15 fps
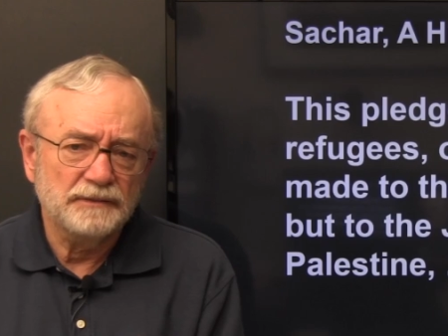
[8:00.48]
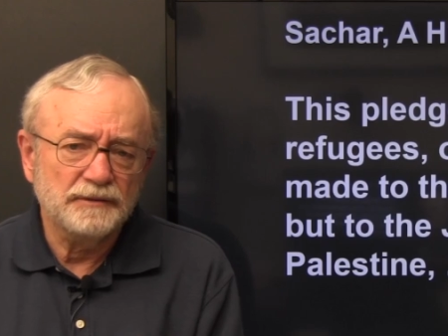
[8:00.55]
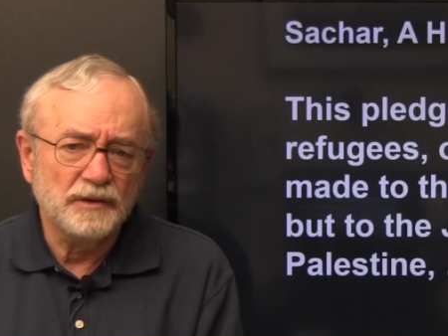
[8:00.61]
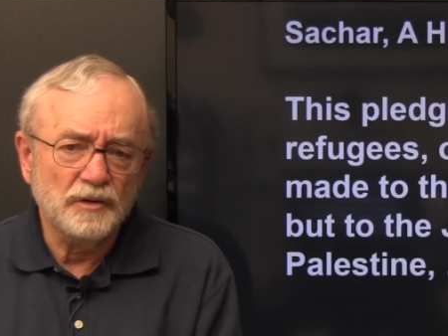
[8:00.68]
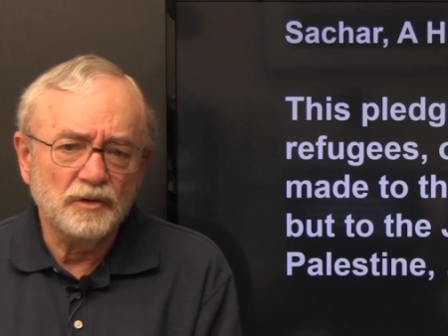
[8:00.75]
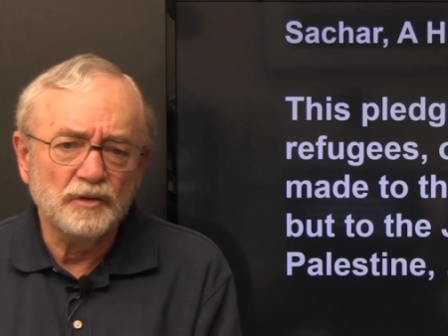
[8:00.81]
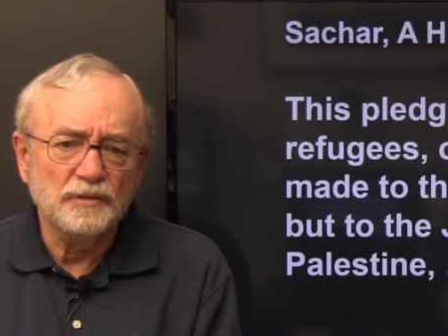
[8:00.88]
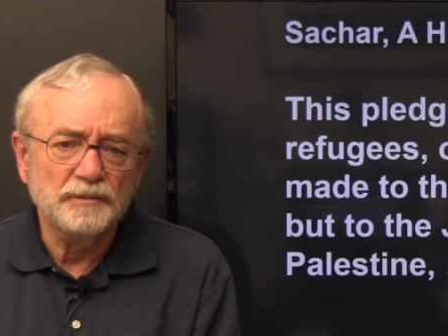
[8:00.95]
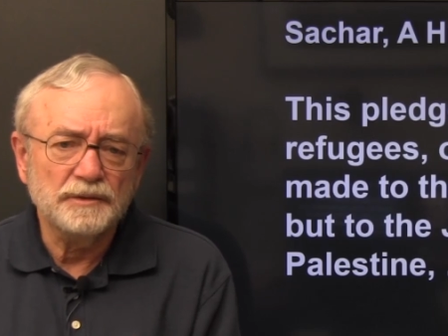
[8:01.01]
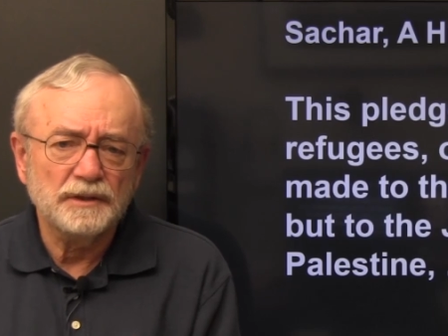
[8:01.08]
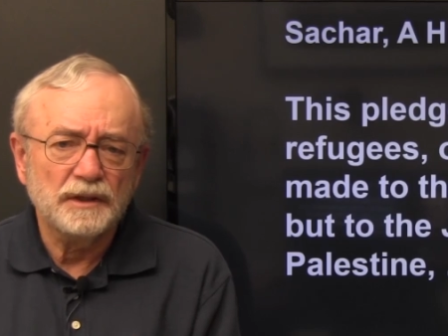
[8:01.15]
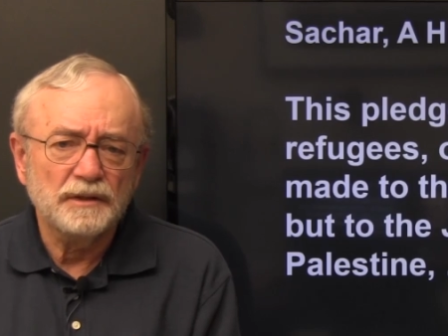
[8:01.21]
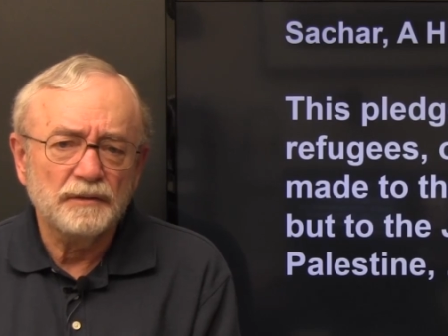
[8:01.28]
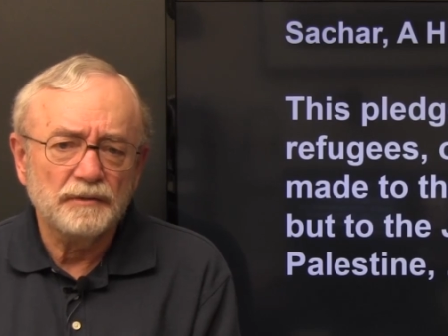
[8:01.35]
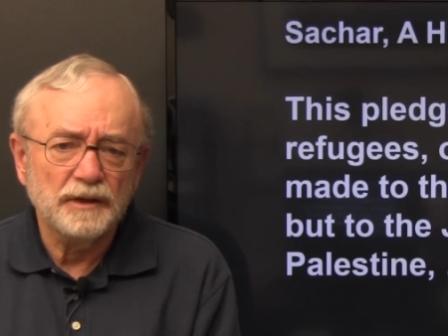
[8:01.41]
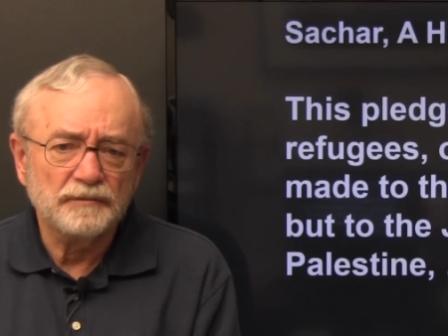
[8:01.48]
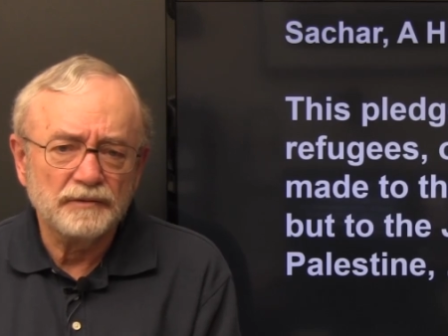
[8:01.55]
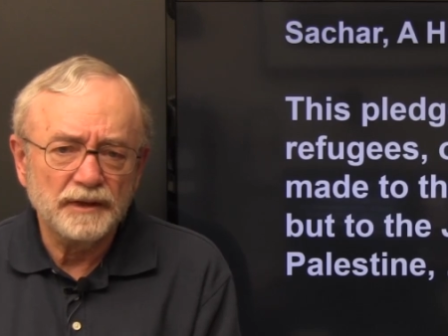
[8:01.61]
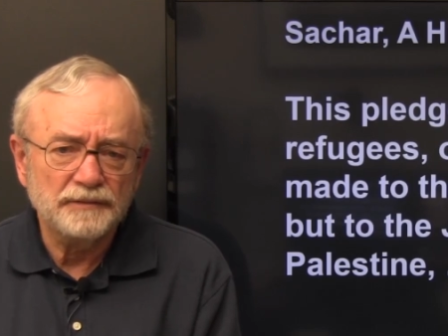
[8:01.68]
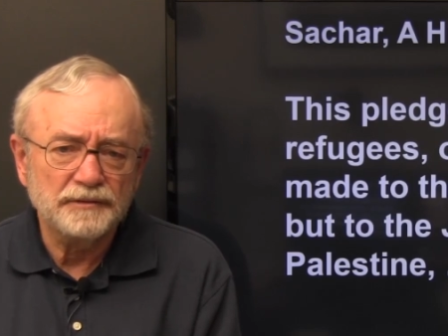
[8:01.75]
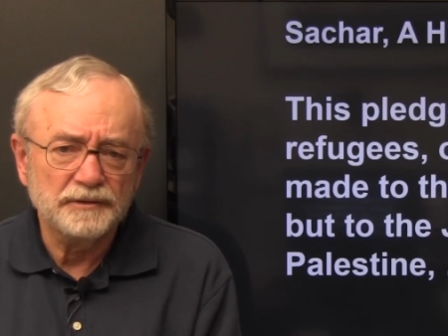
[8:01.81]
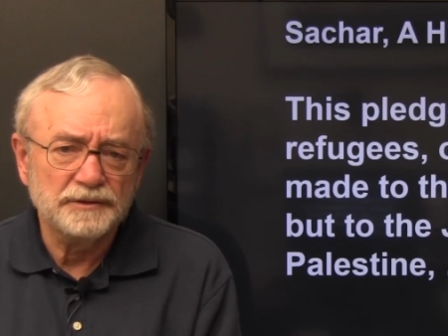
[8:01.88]
of a home of
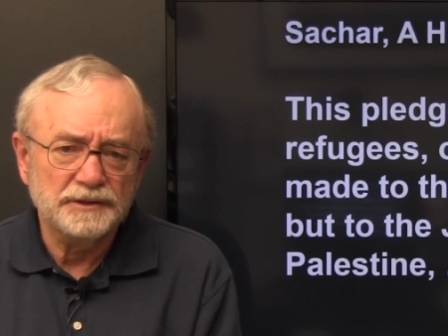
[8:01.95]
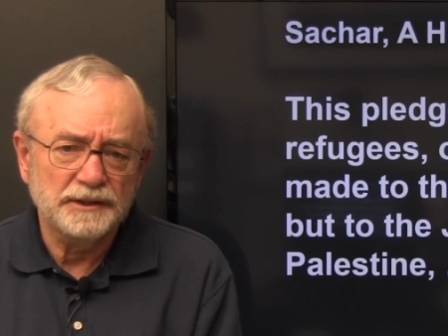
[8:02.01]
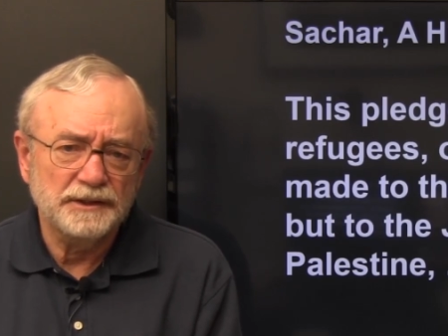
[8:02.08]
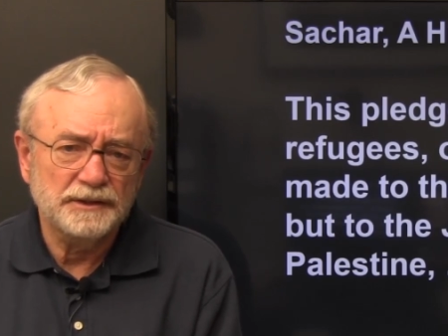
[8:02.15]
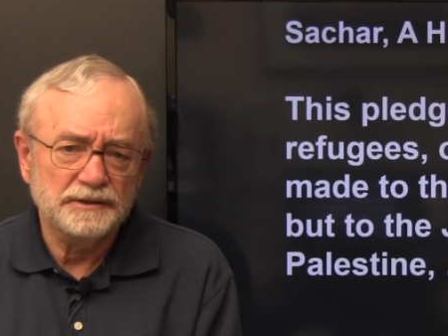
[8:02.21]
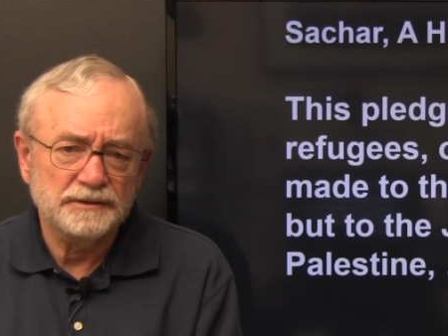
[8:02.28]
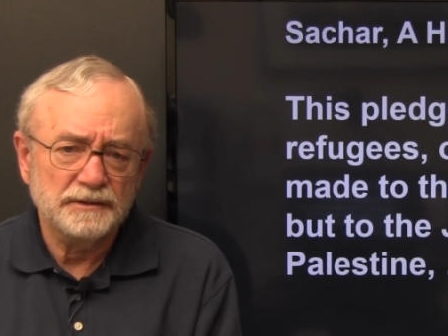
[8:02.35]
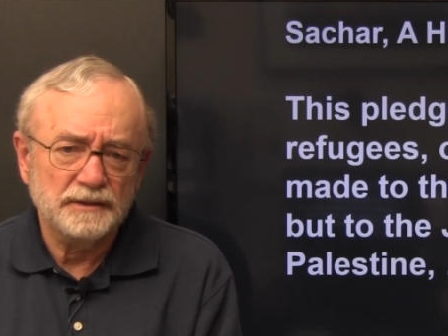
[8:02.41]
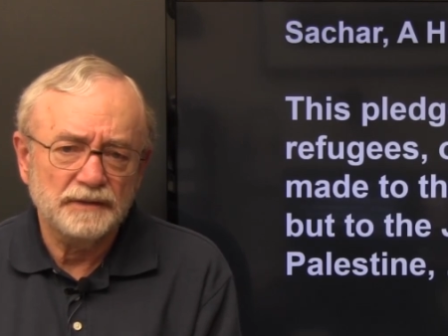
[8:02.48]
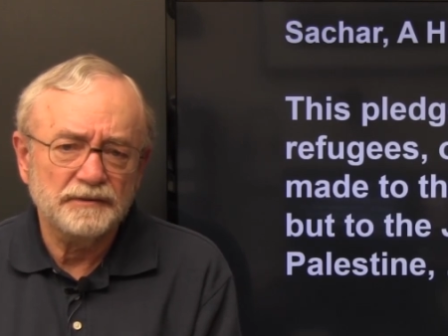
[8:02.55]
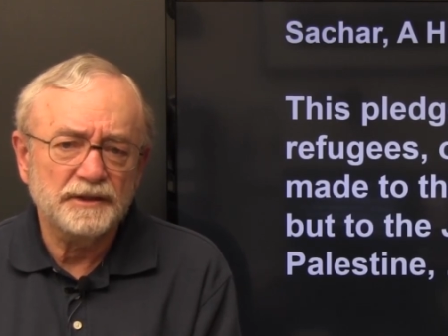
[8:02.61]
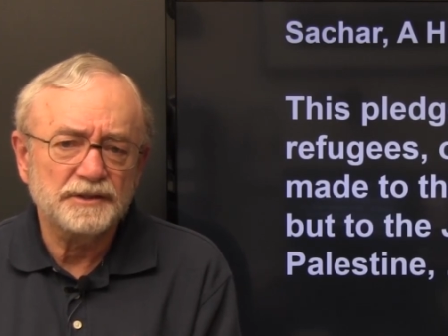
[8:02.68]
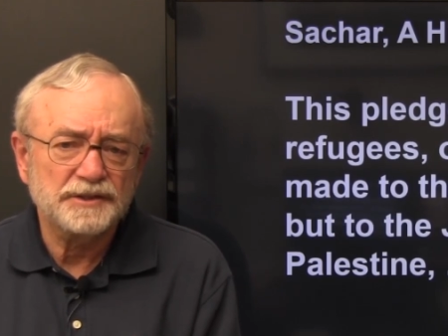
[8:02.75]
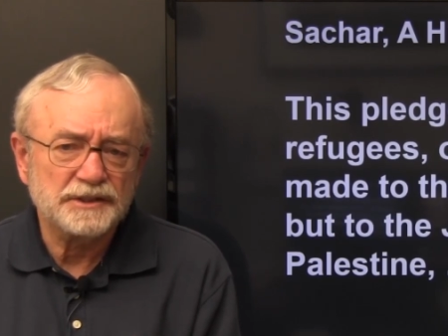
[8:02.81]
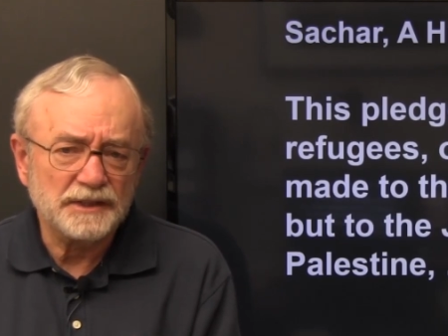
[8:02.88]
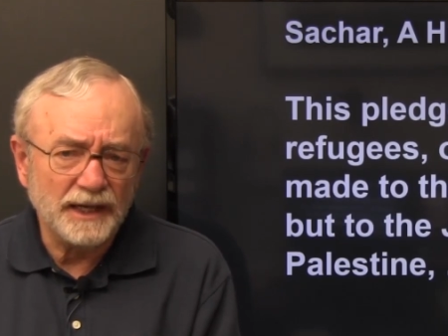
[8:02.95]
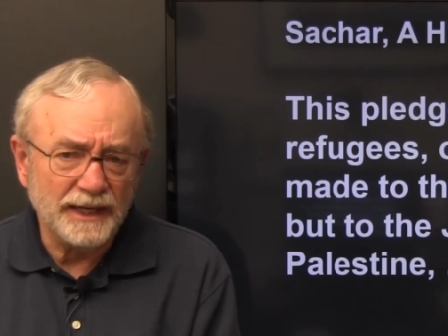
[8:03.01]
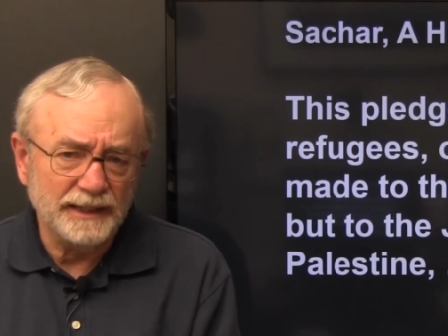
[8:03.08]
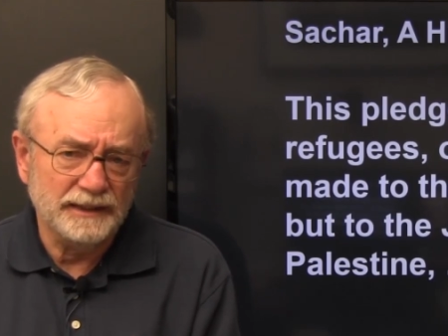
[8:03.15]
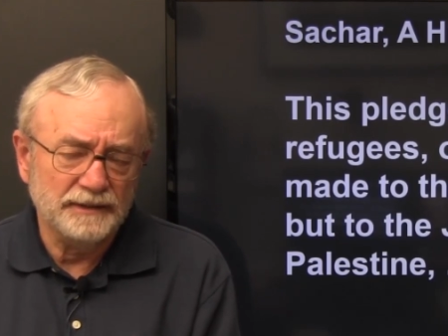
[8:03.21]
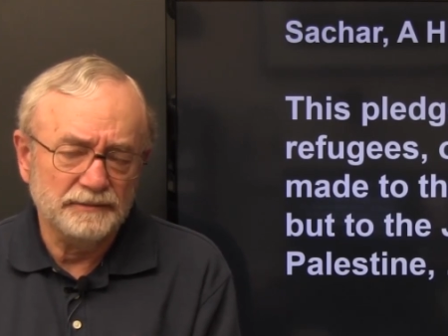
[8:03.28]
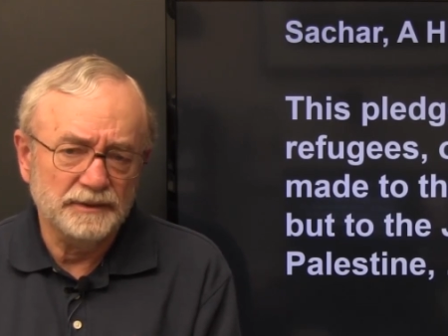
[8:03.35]
refugees, of an
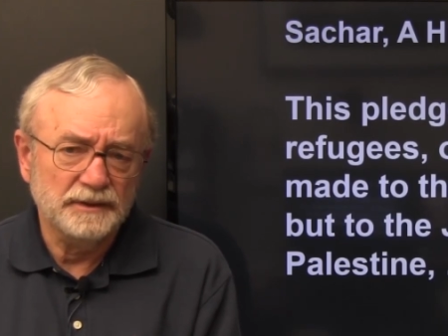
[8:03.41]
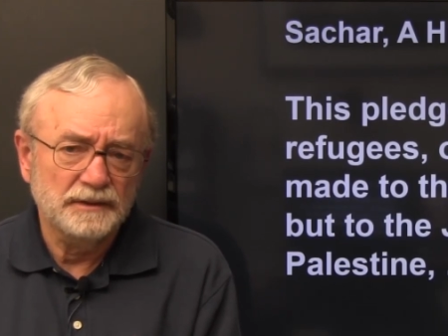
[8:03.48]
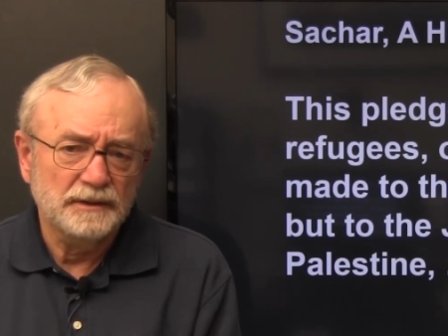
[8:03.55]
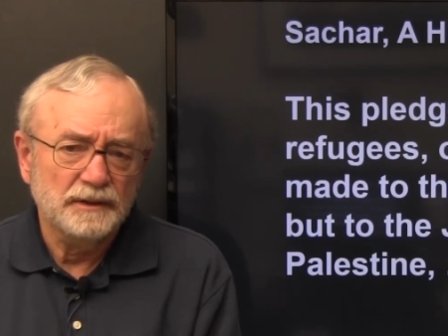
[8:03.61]
asylum,